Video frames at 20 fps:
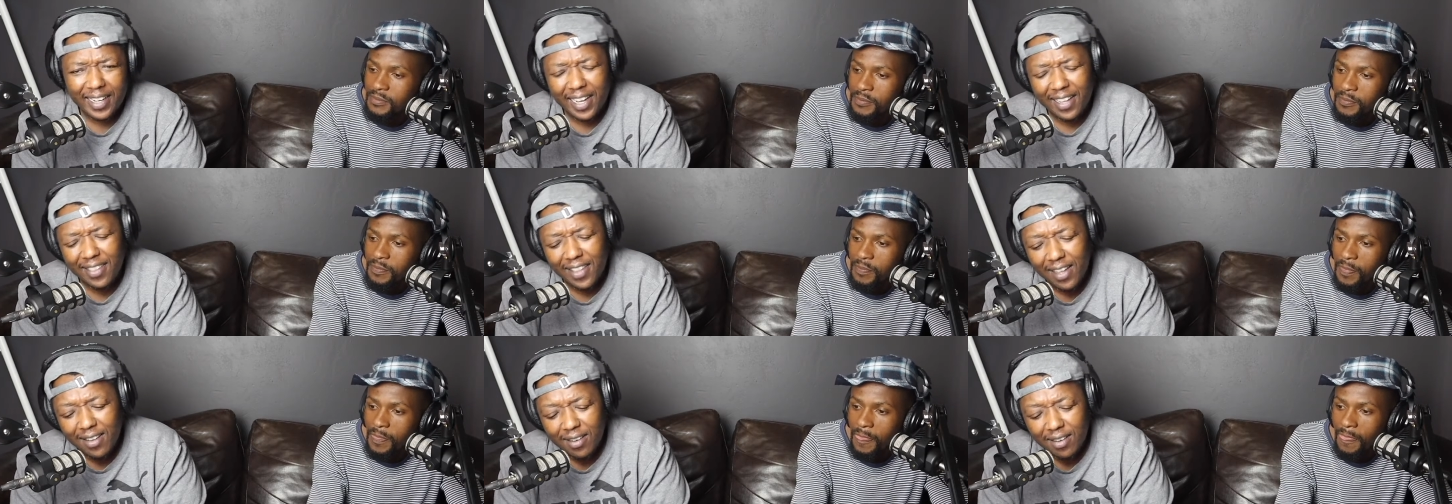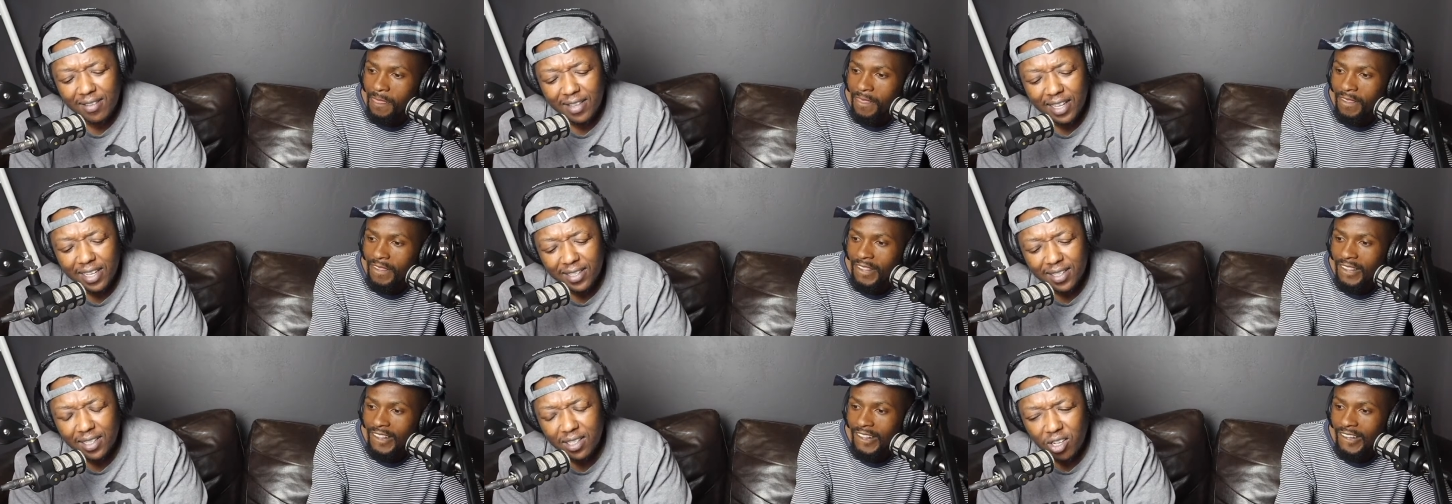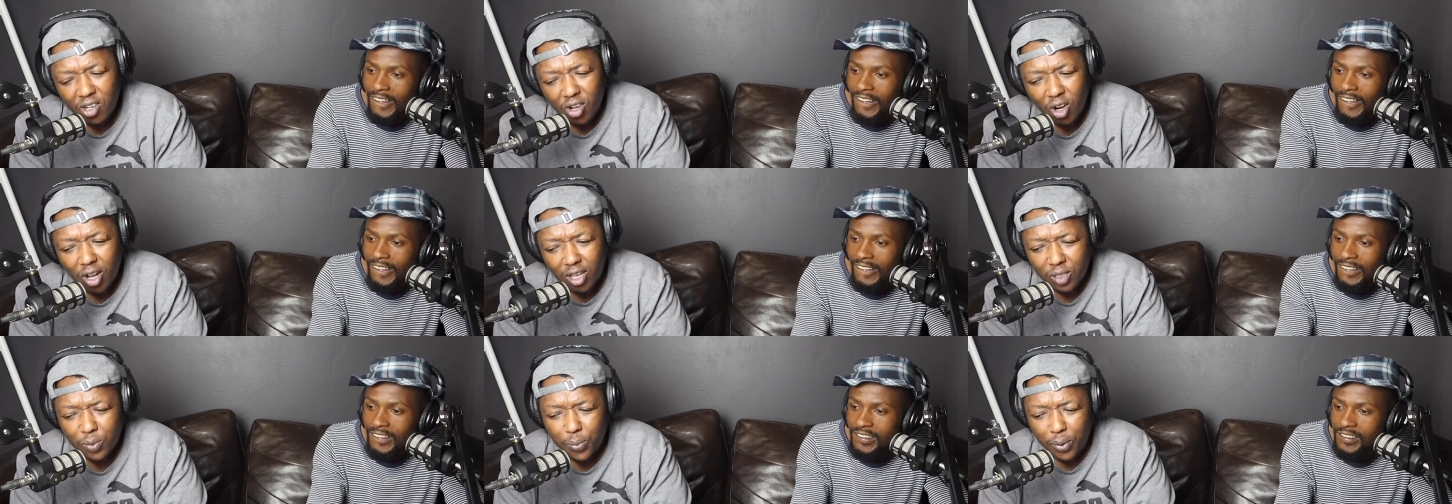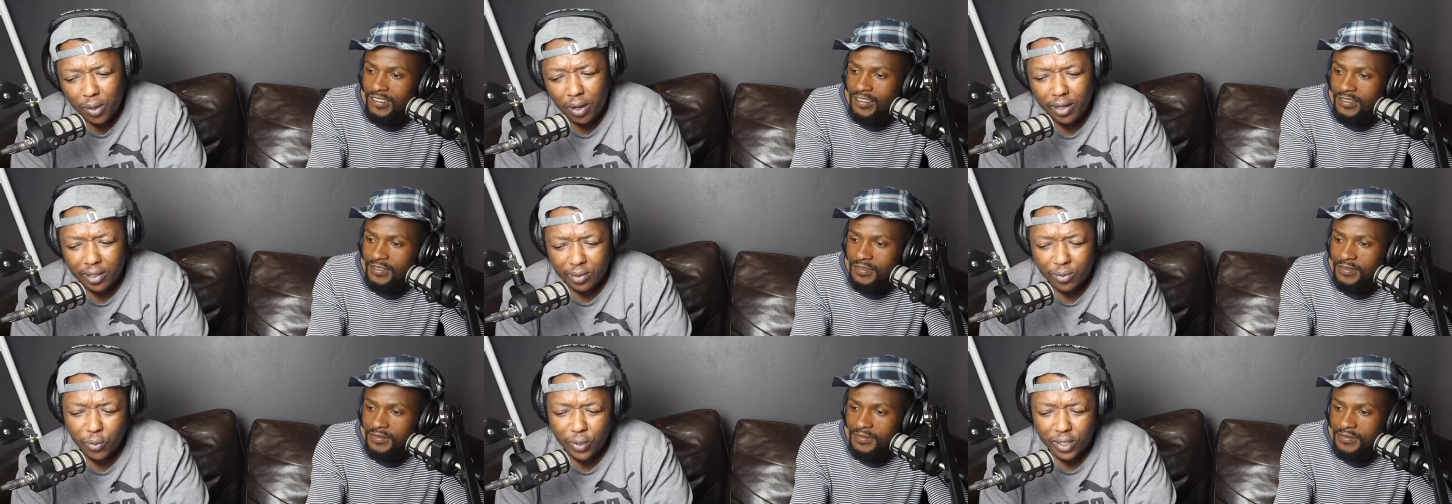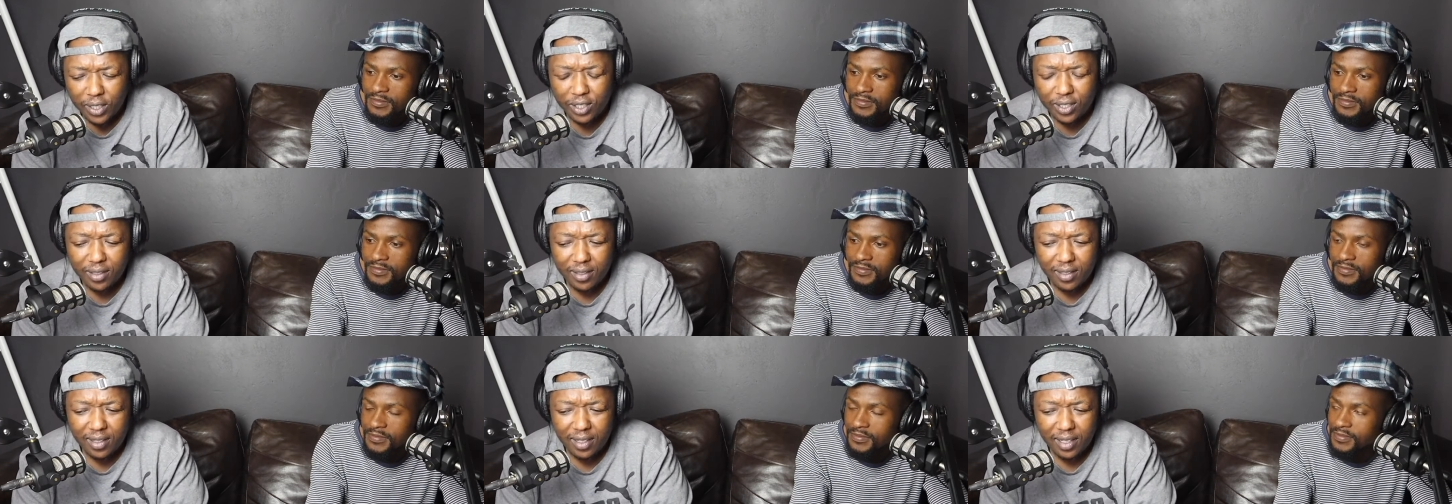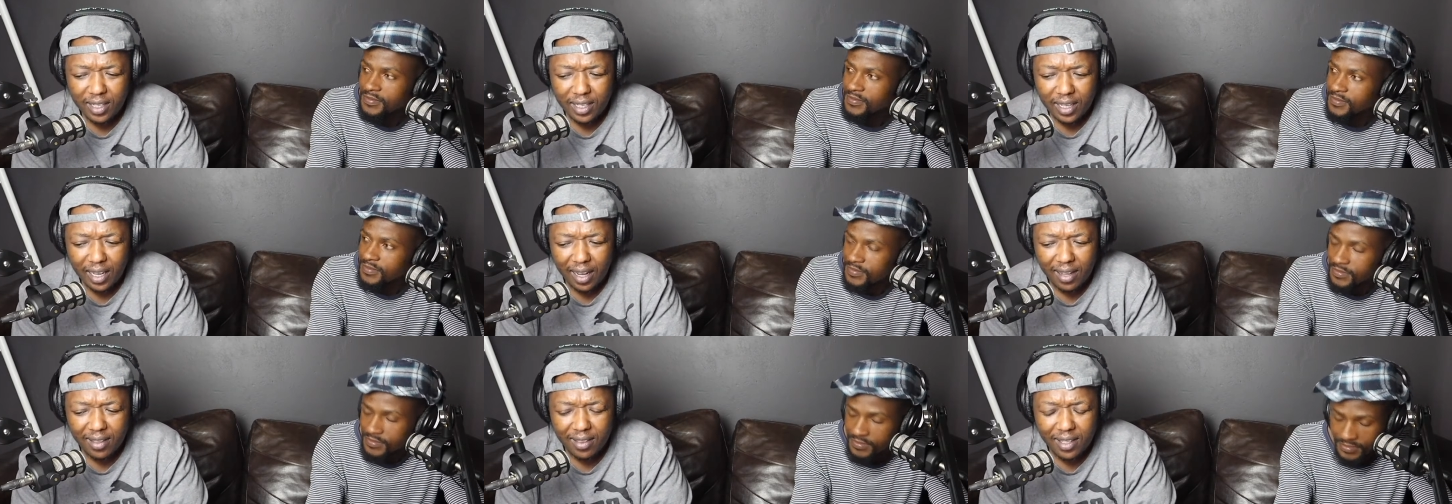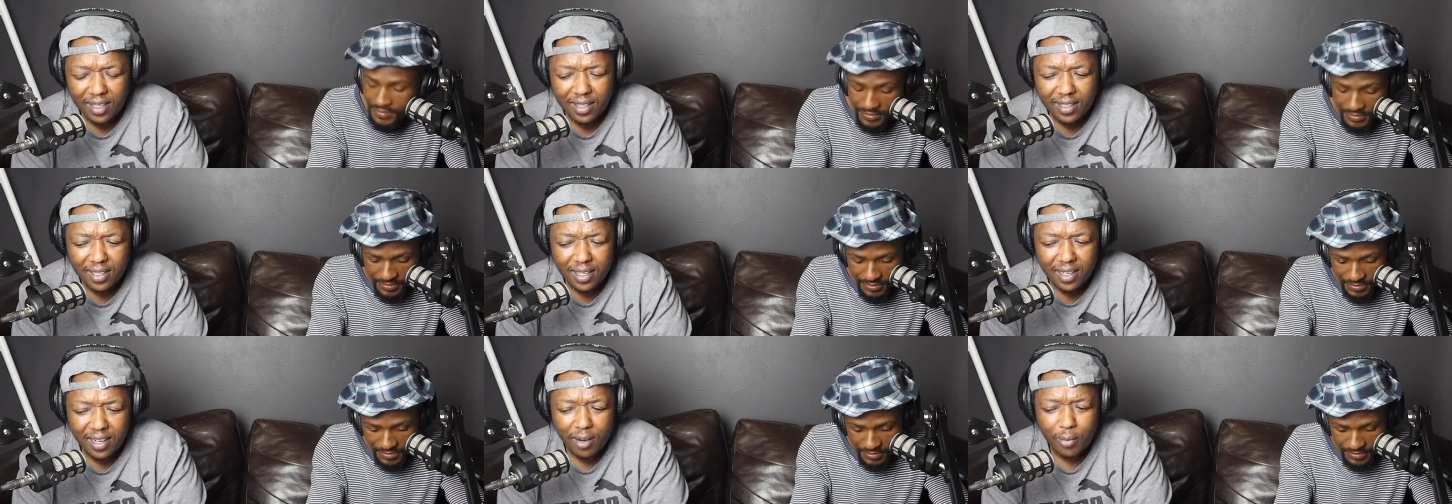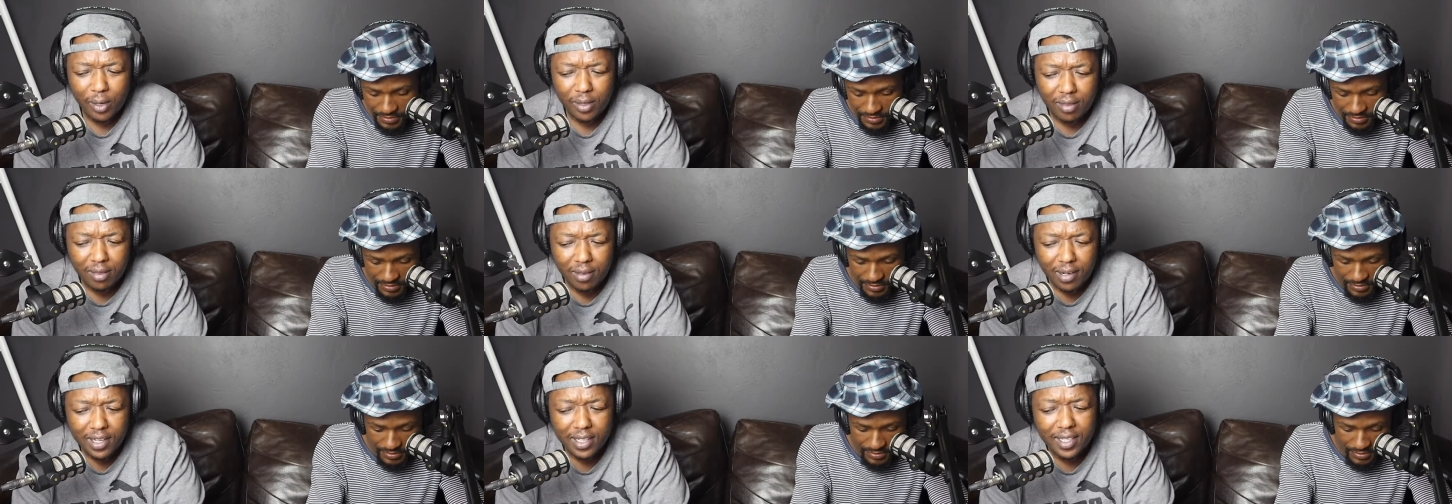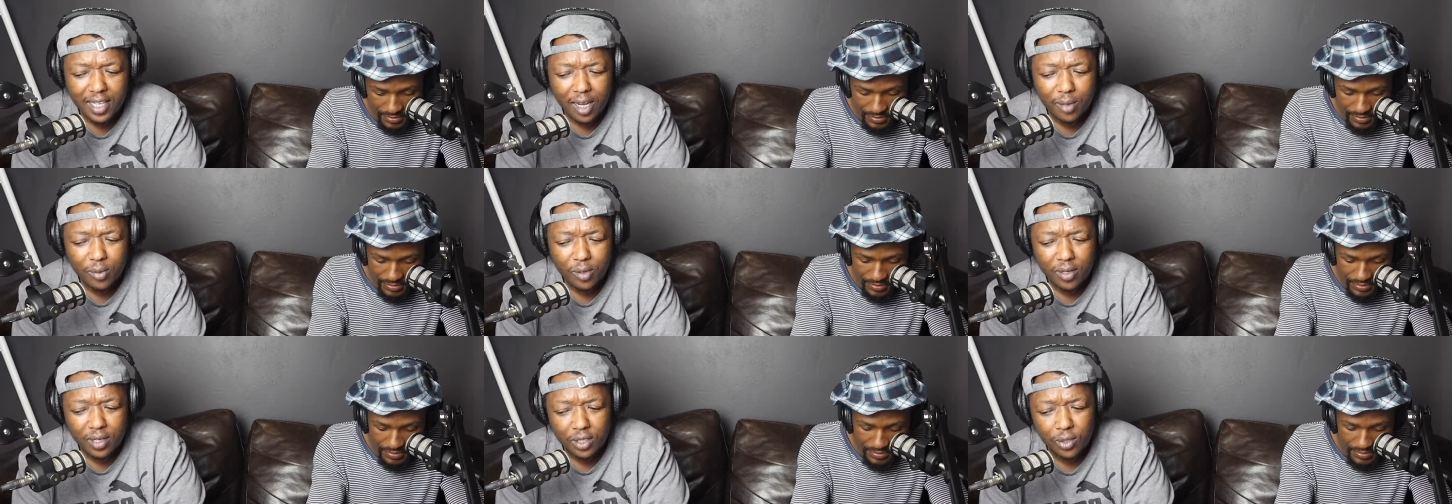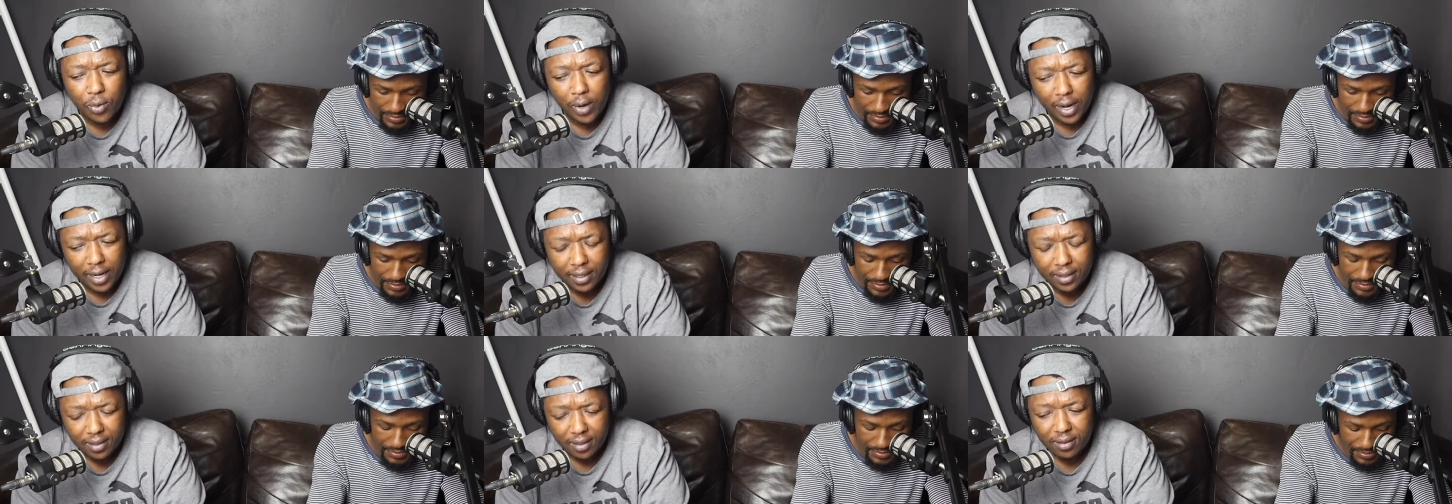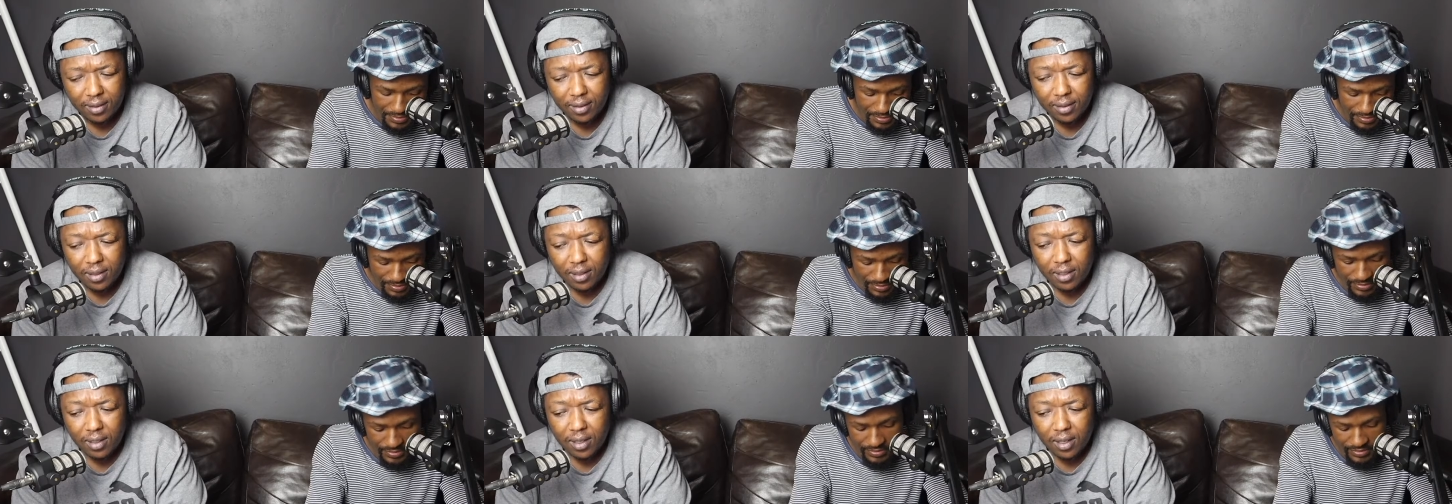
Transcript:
Speaker 1: And then there's this last part, which I think he said it about three times on his rant, mm.